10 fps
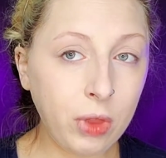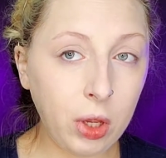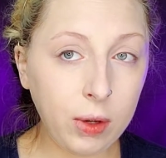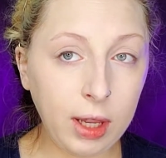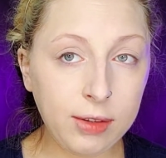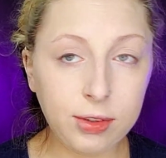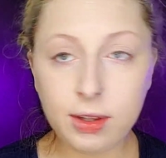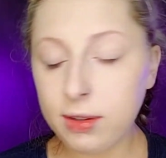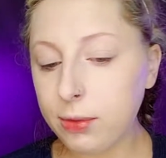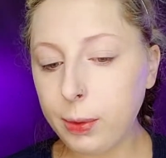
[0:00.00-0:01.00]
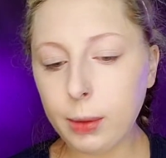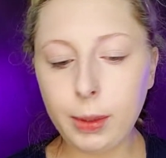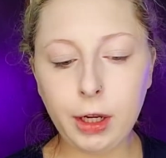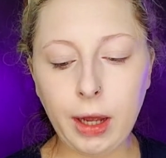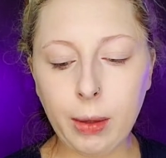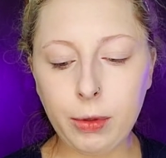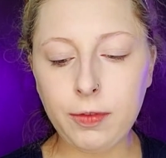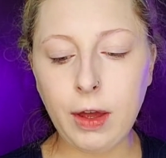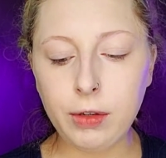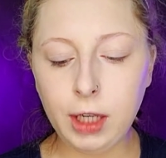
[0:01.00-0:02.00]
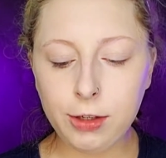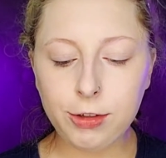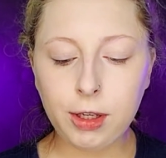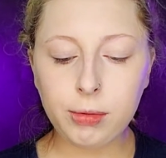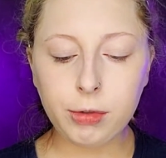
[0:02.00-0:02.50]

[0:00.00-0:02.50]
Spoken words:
Okay, so this is where we are at with foundation.